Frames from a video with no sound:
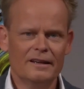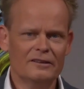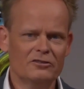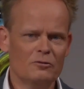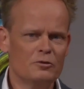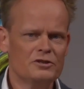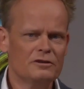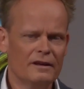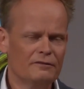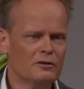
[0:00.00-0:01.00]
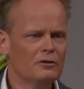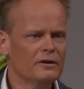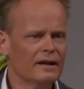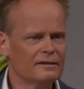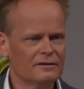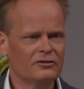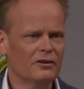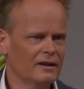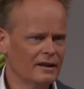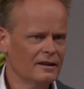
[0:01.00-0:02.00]
So would you, if you look at the
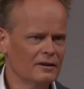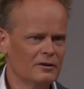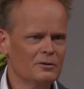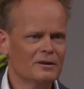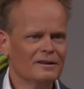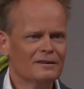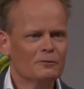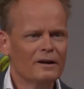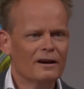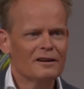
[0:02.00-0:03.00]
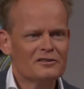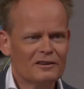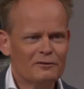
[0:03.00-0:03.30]
study, and I know we asked a